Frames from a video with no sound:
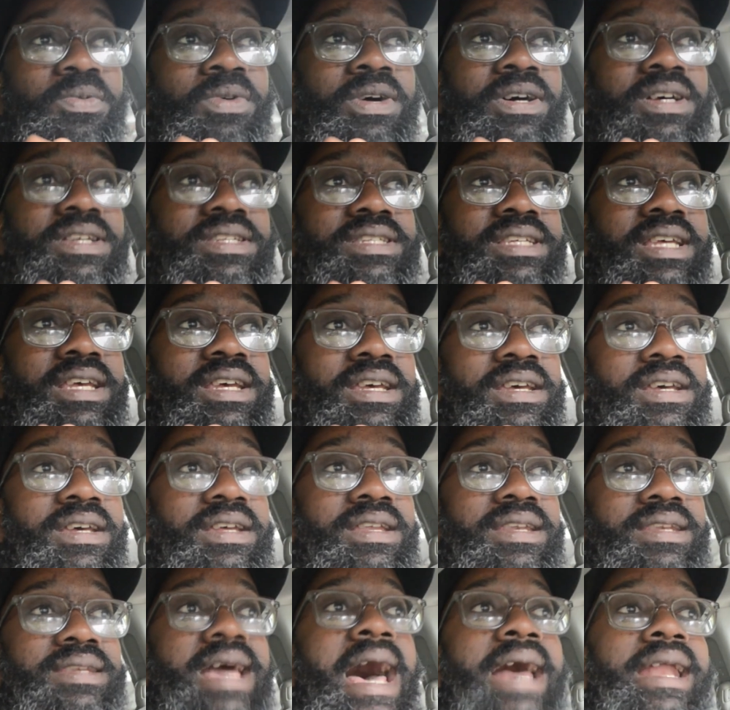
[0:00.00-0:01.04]
was
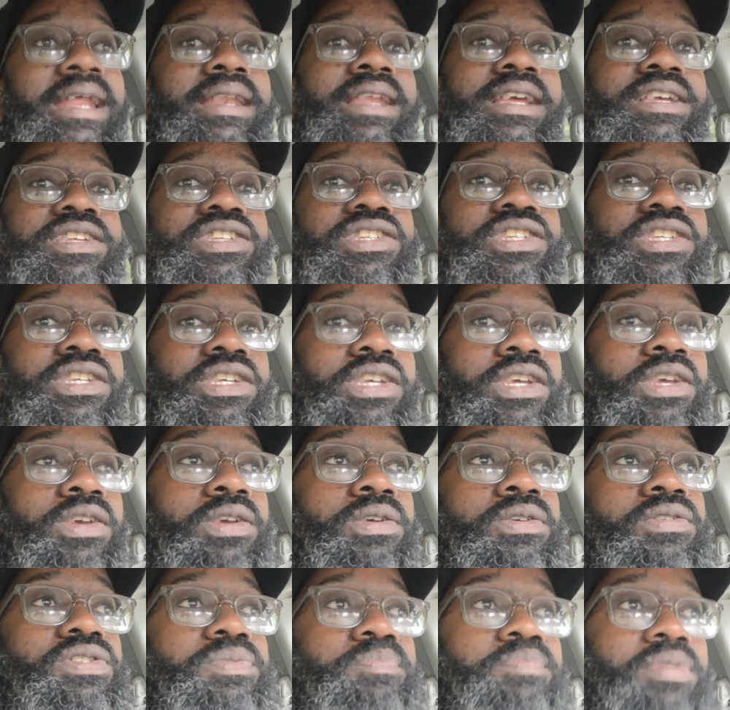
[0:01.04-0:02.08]
not an
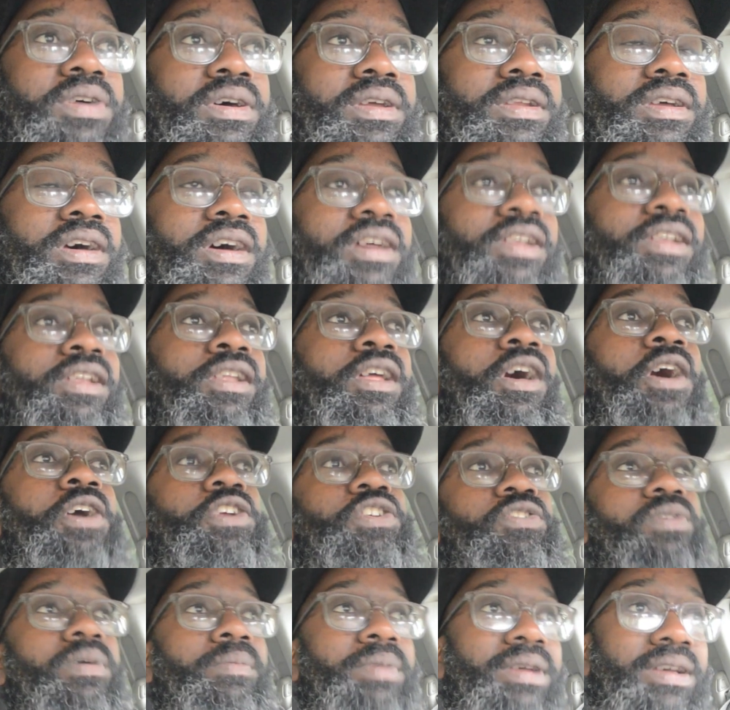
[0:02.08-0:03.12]
excuse, but a
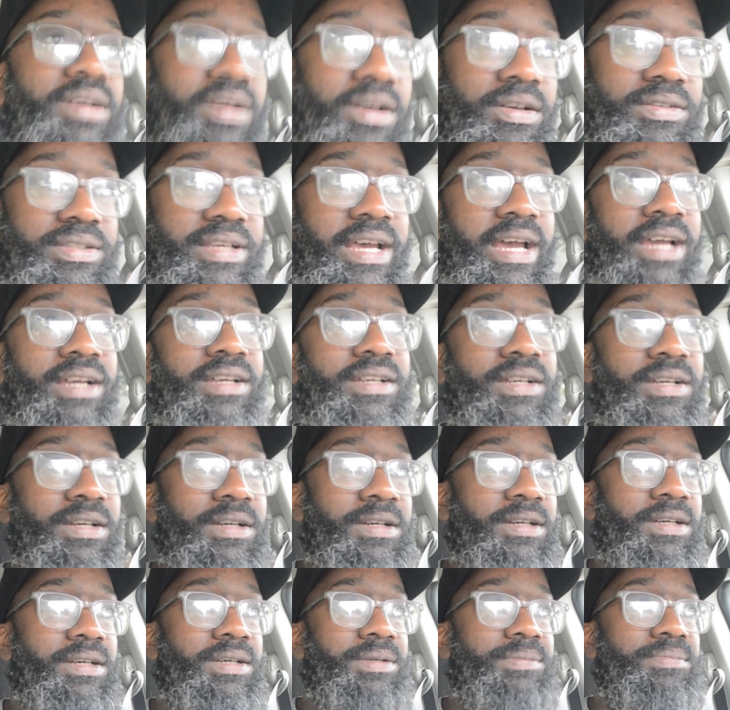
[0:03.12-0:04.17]
luxury because I
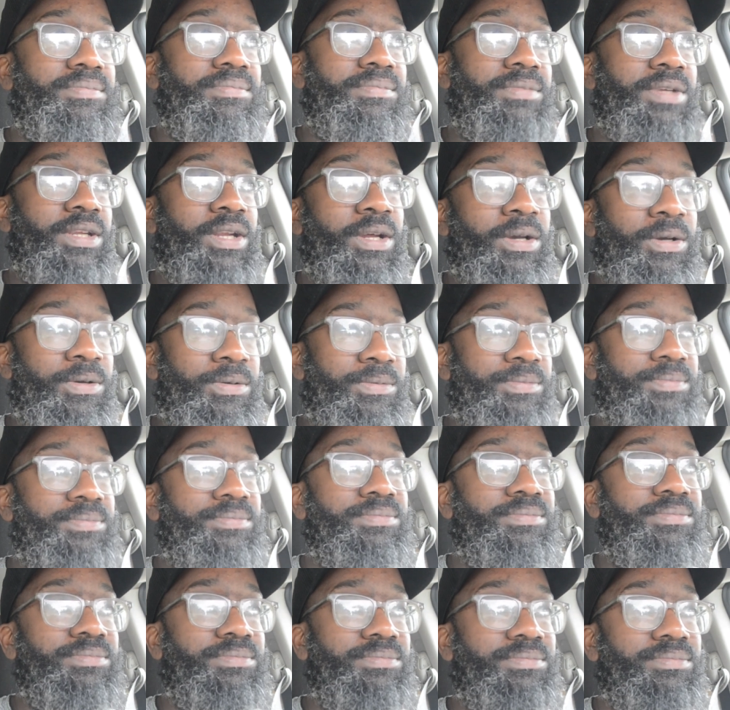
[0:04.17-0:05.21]
could,
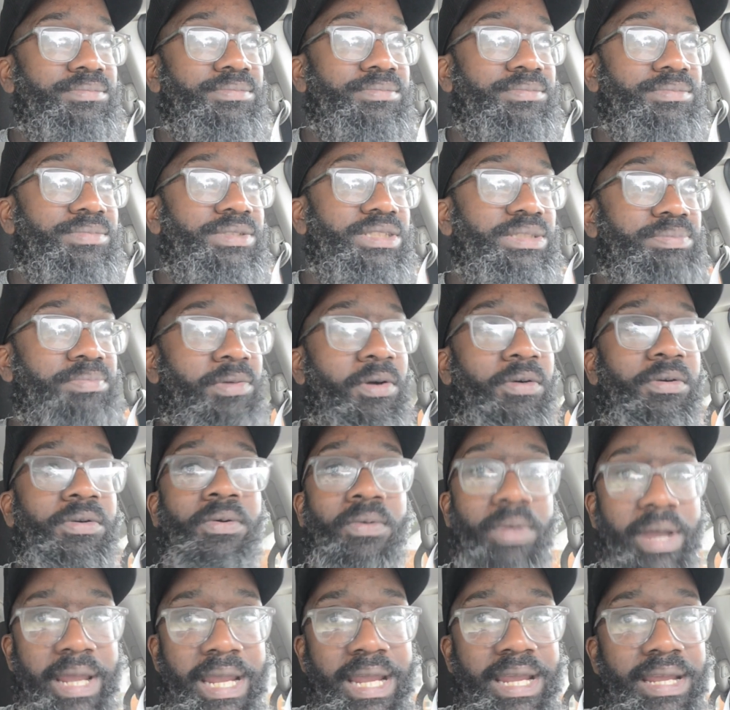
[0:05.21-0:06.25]
smoke
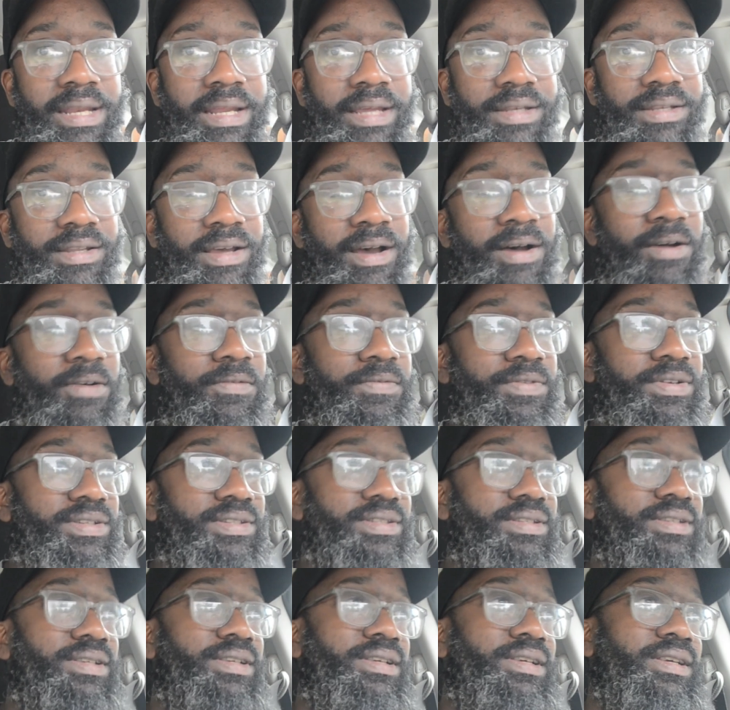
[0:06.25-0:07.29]
weed at the
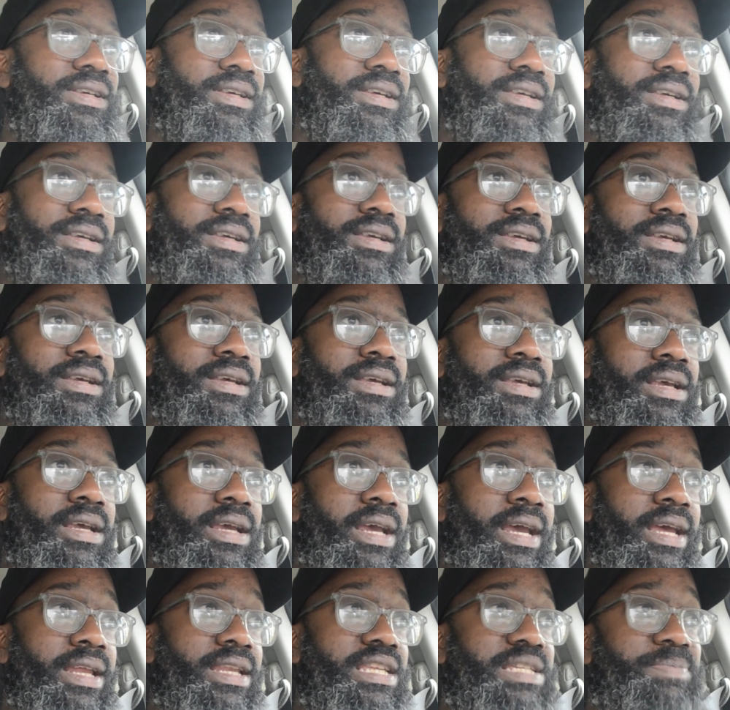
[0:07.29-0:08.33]
office.
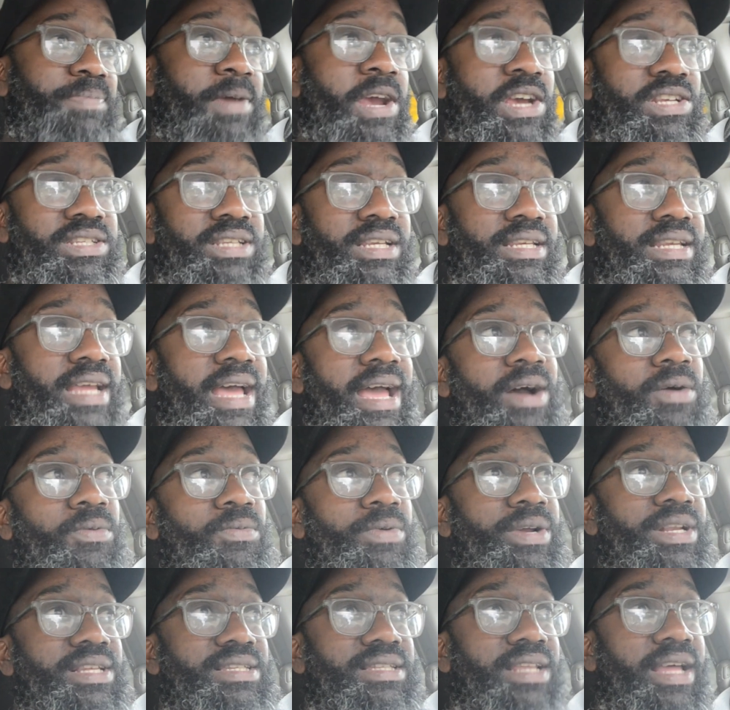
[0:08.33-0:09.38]
And especially now
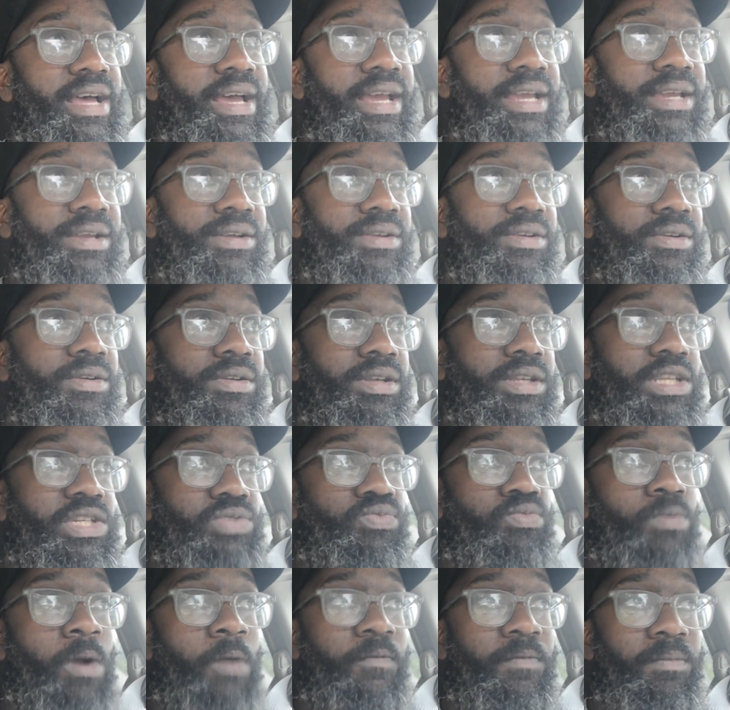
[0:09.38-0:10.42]
when it's like this
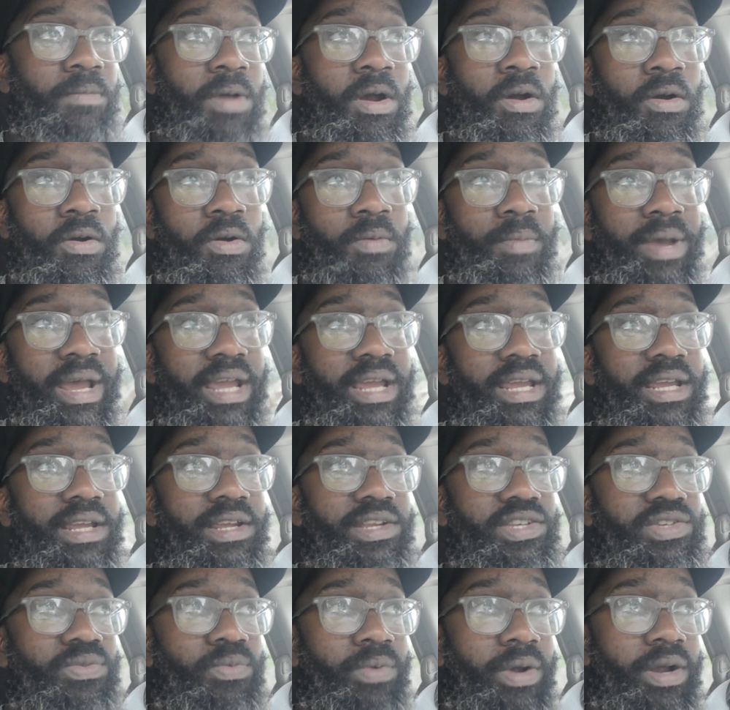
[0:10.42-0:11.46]
work from home
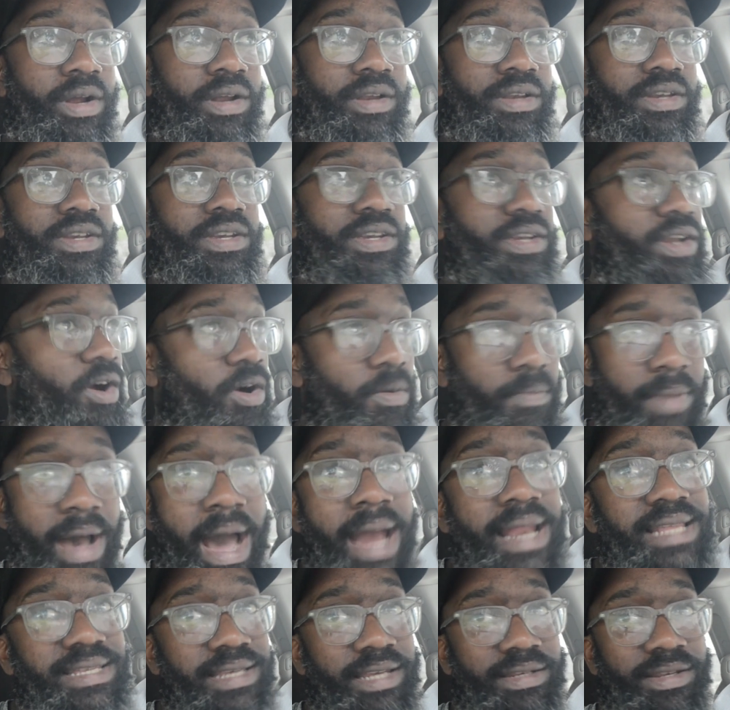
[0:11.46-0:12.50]
age where
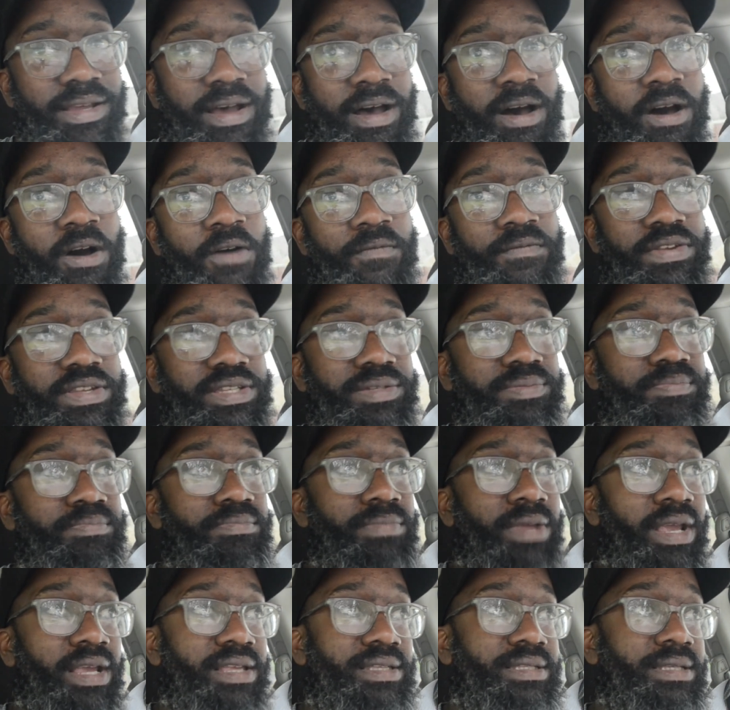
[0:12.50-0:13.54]
nobody's at the office
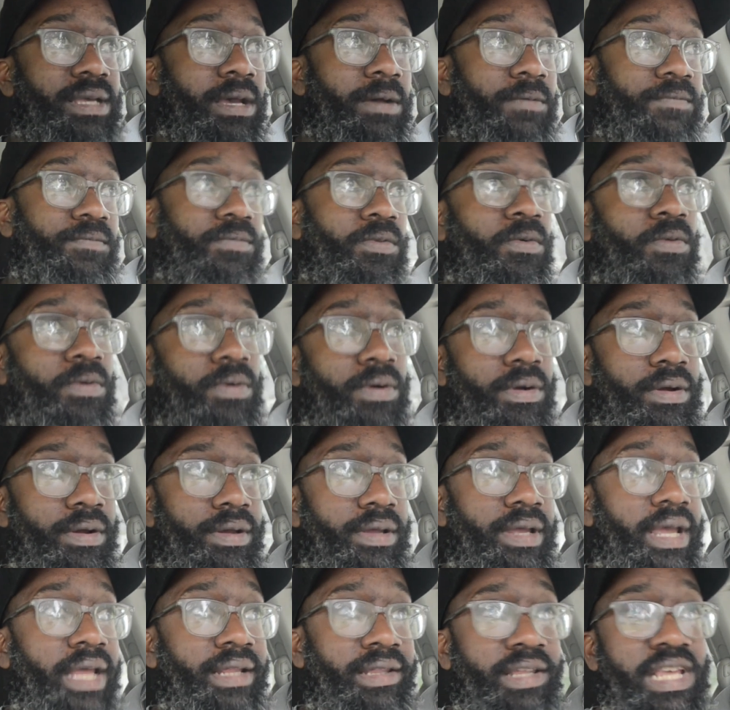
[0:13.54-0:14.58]
except for,
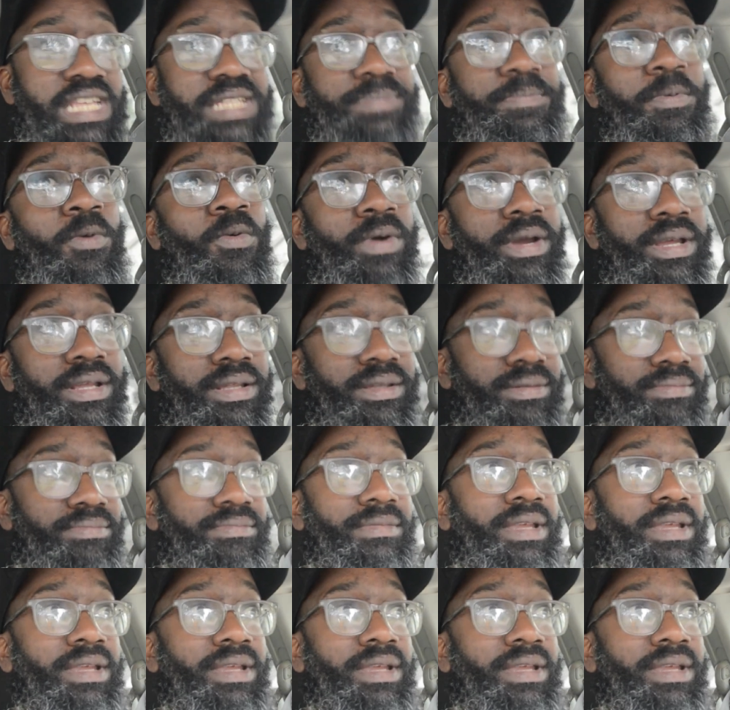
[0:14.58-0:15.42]
at this point